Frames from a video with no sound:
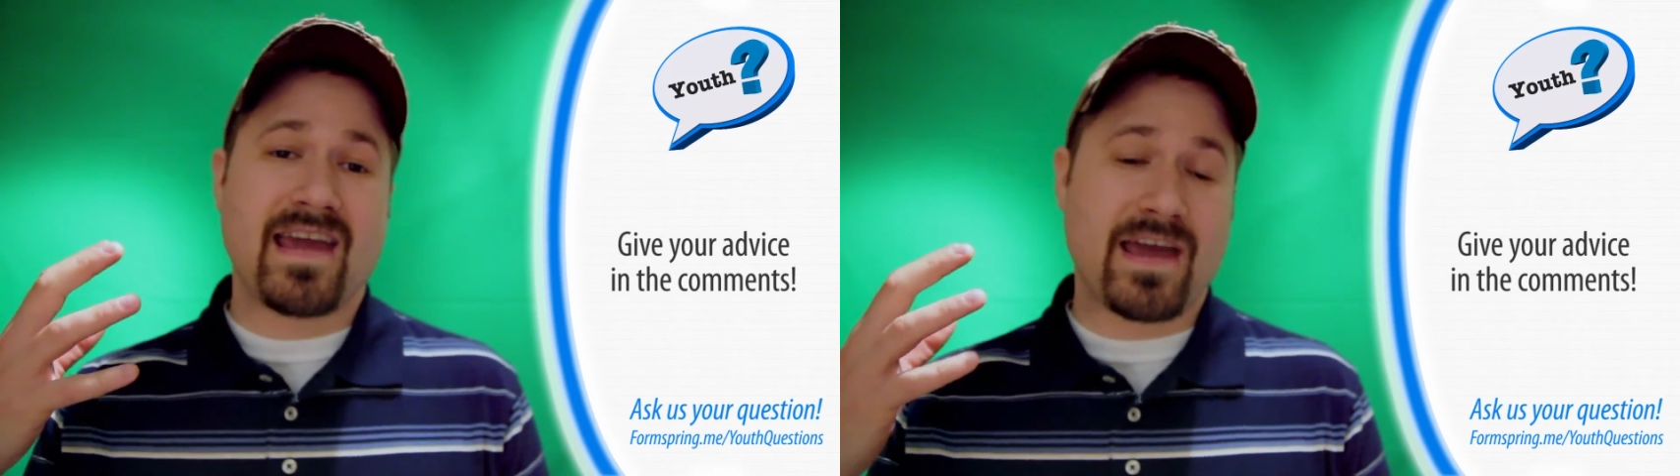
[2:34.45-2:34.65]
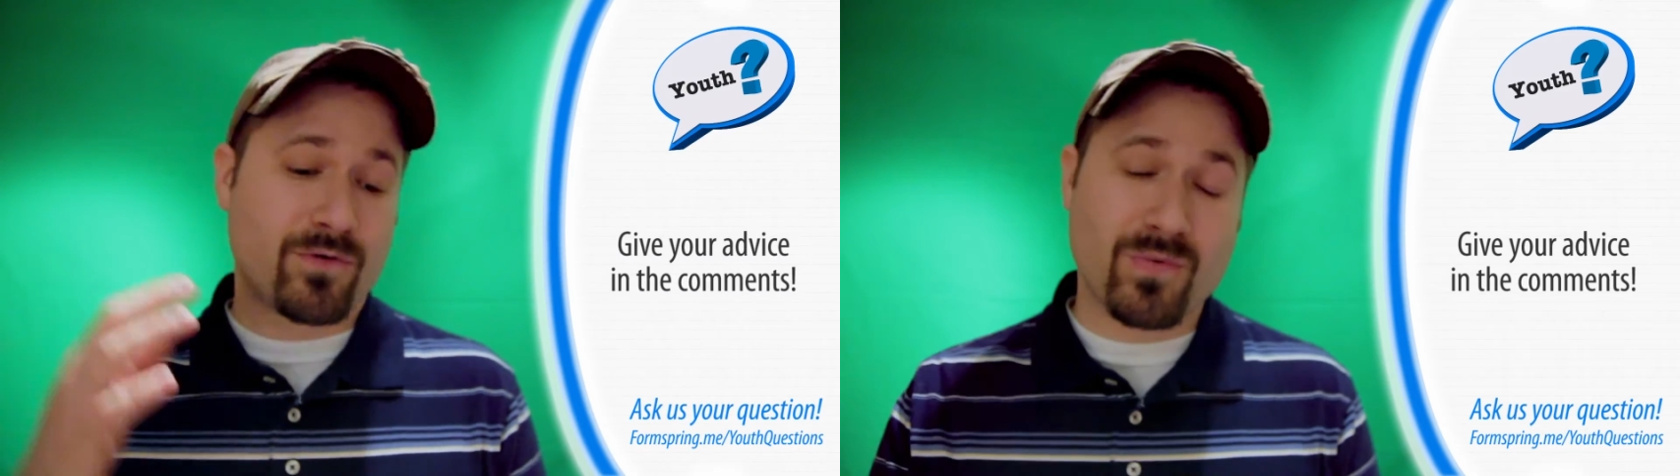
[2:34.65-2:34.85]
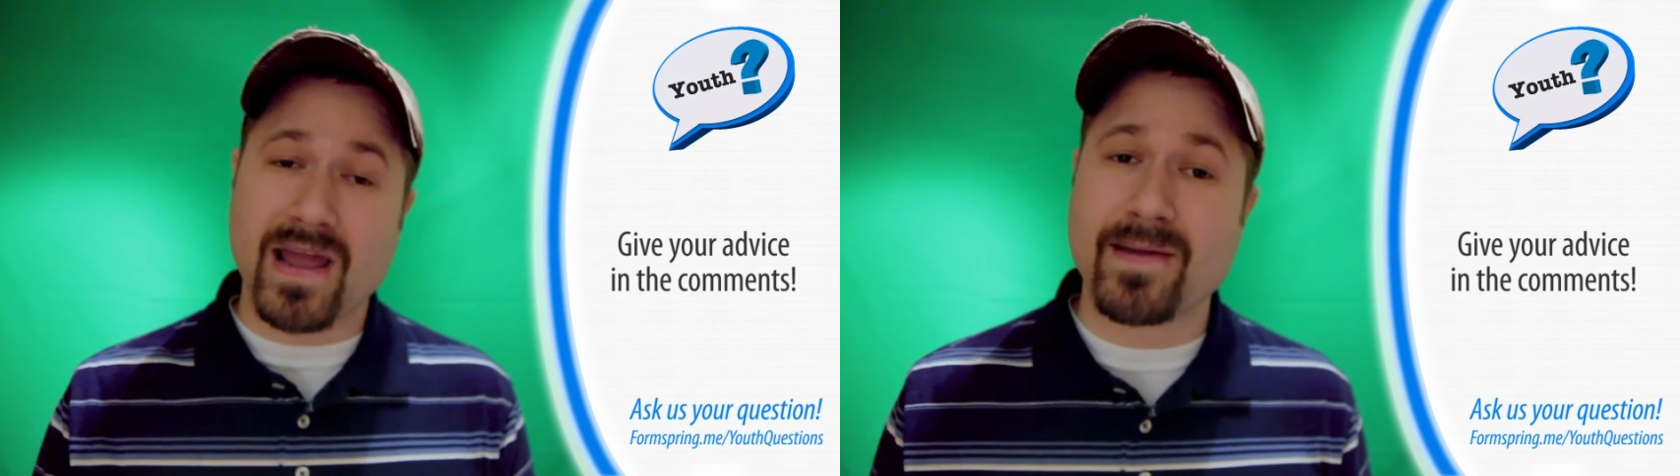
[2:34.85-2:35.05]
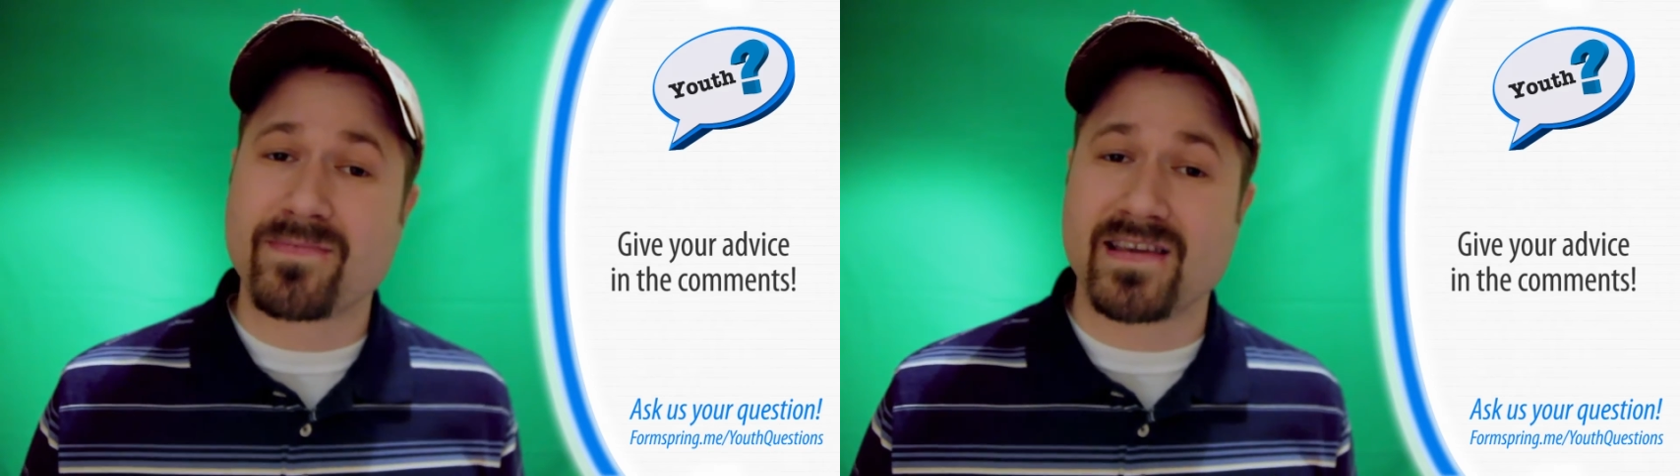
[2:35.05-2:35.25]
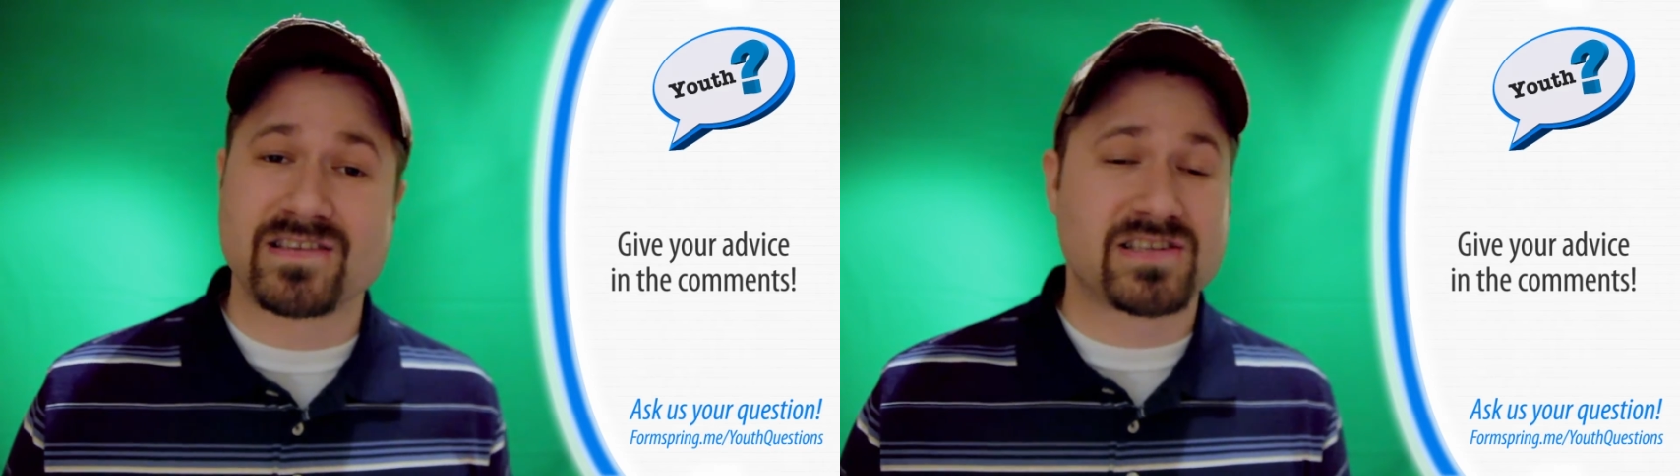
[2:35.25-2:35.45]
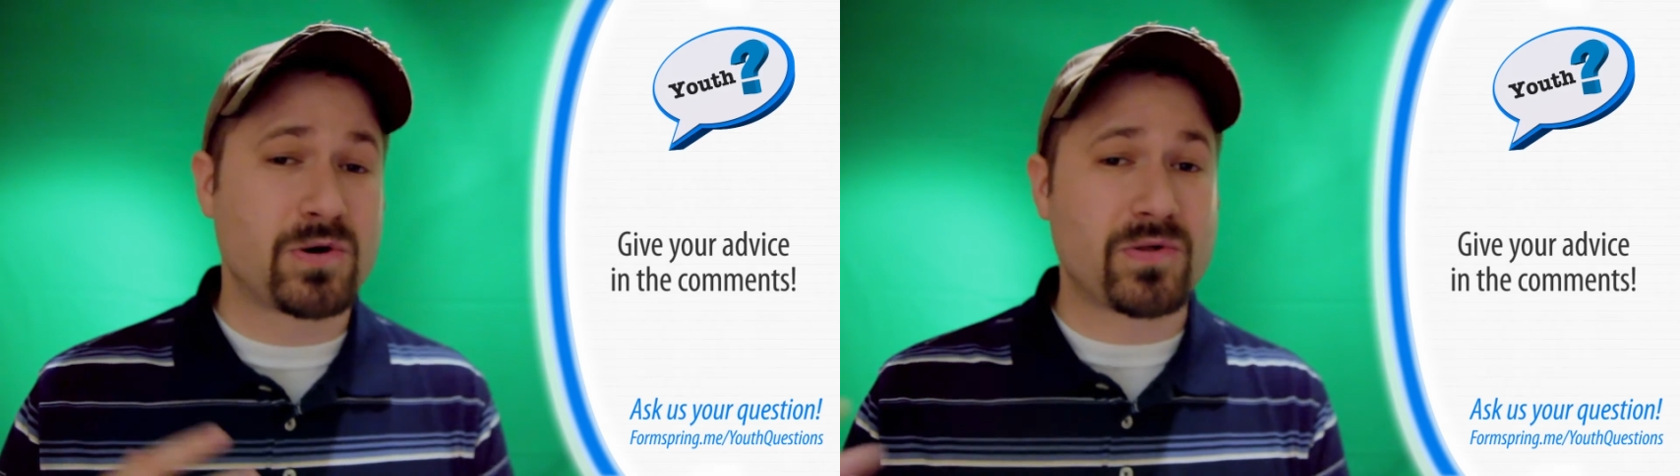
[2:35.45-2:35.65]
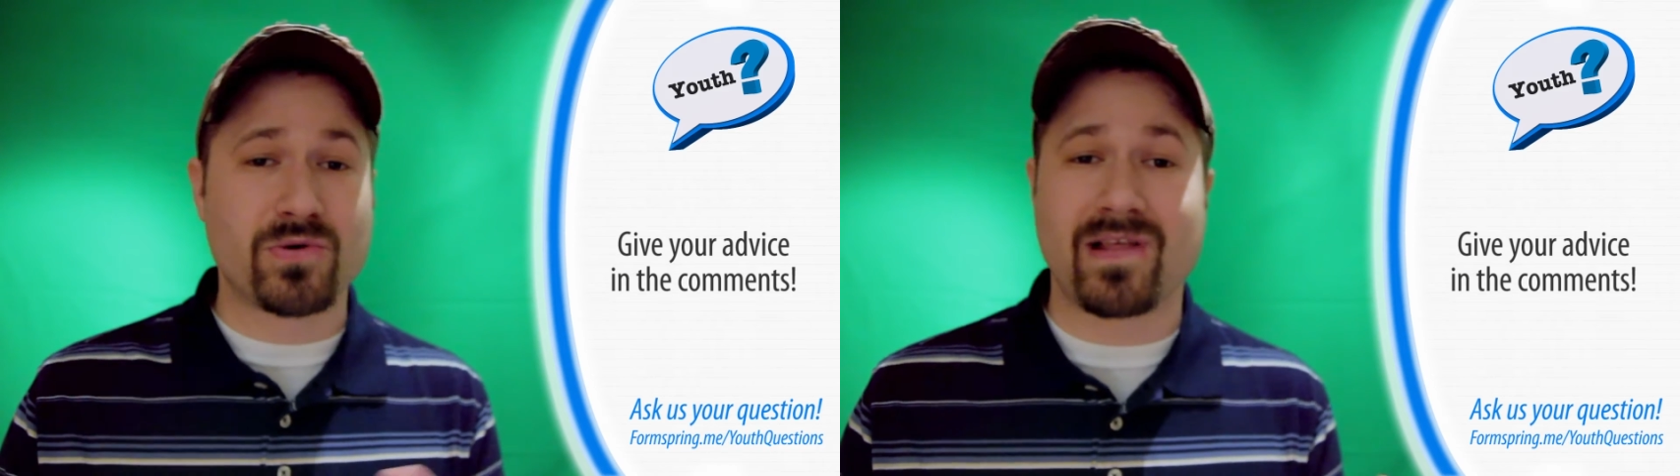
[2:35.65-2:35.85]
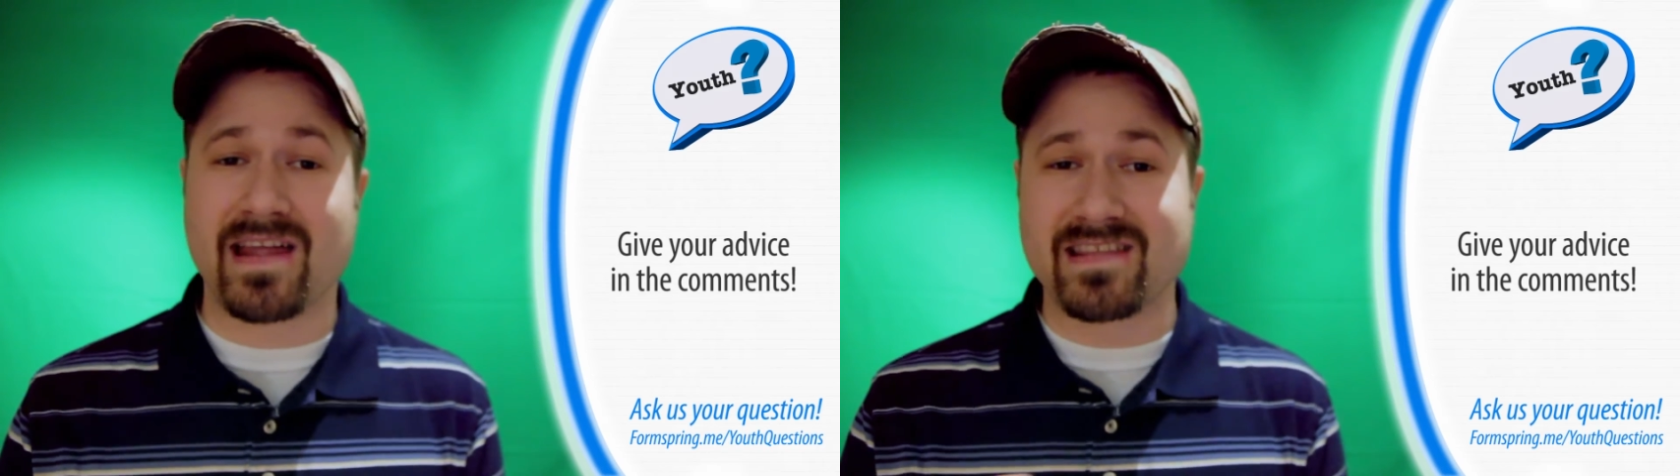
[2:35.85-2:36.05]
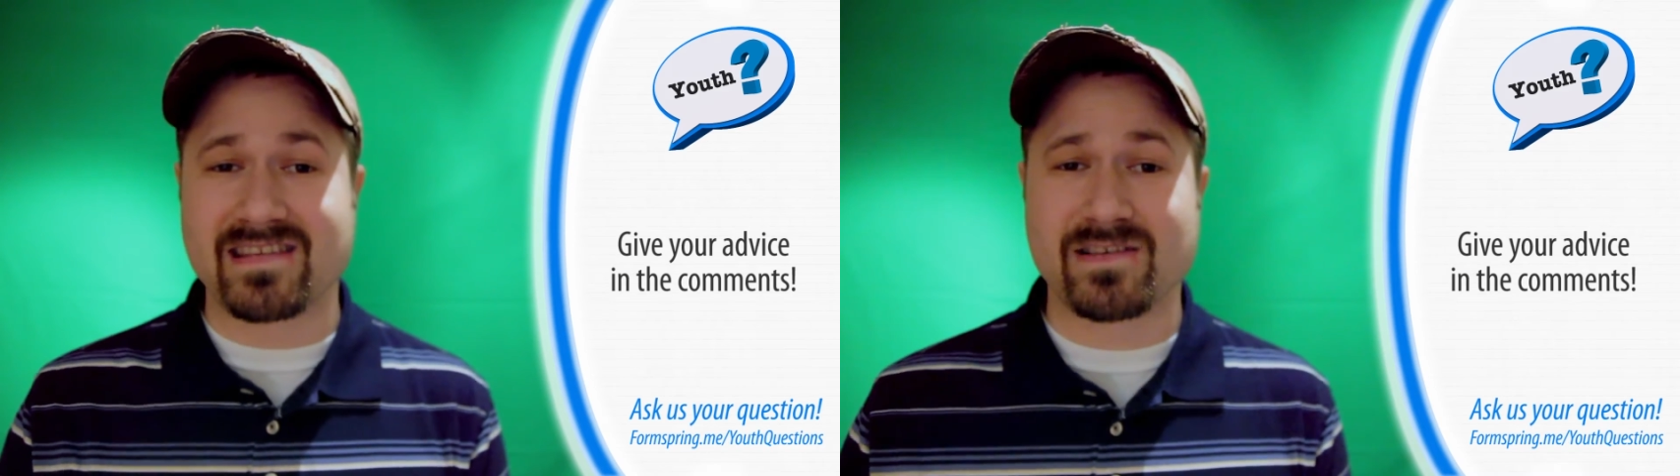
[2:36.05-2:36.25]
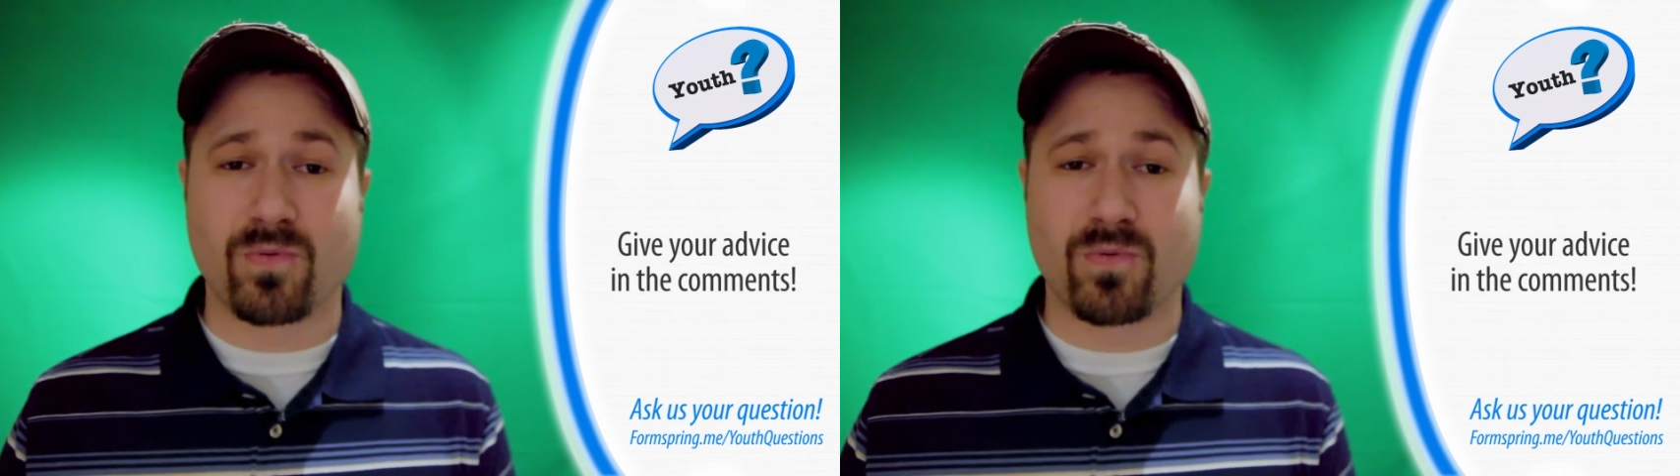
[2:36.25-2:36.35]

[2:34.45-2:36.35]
and raped and just going through a lot of these things,